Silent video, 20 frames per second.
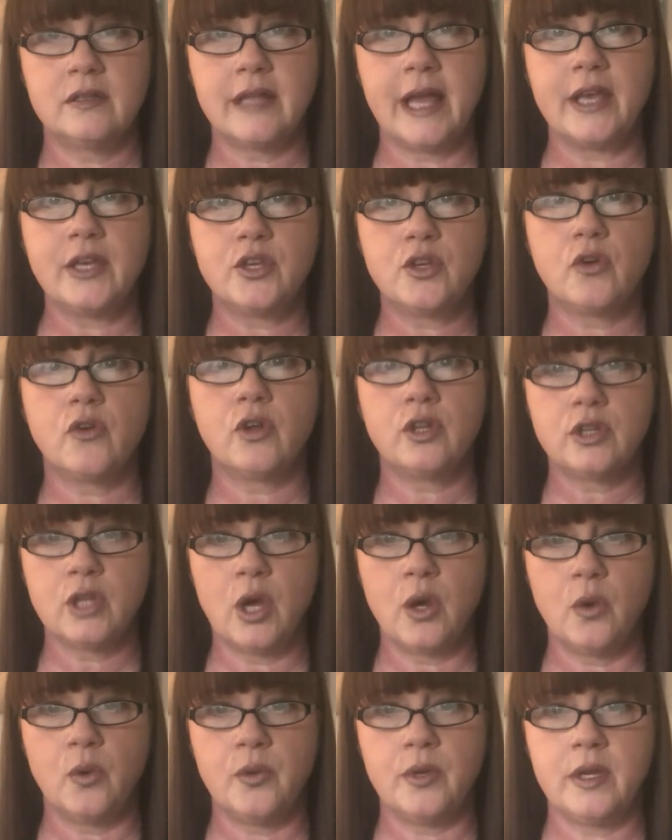like you're
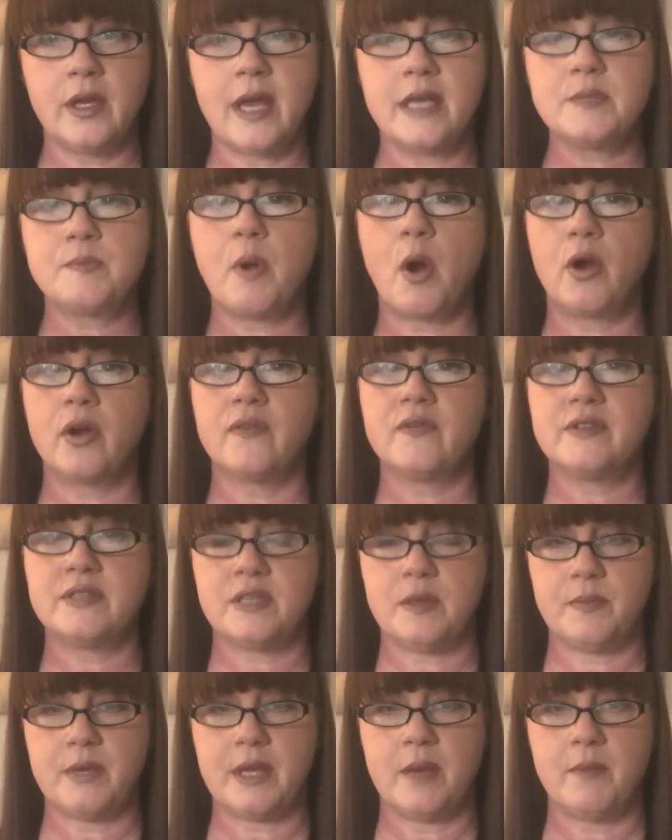alone as part of the
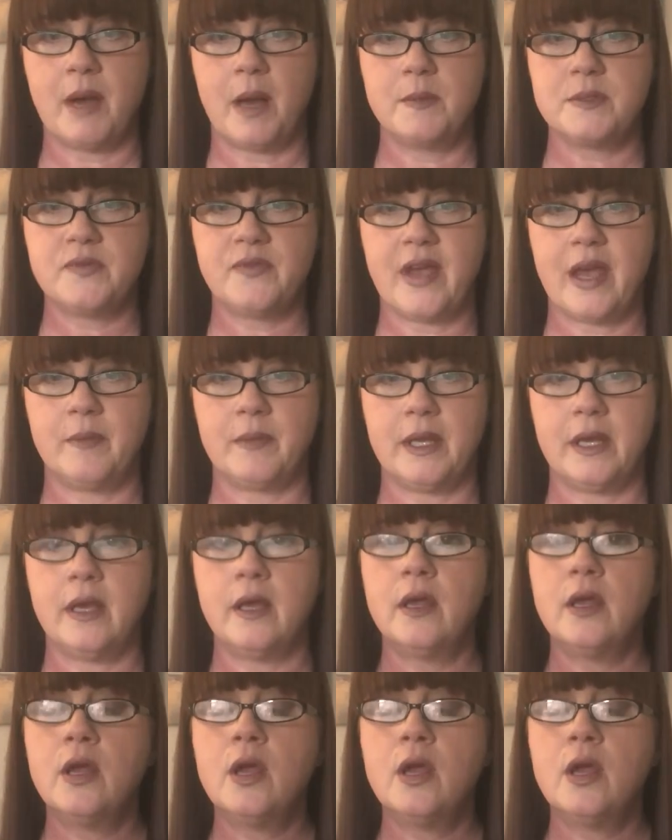CPA Moms family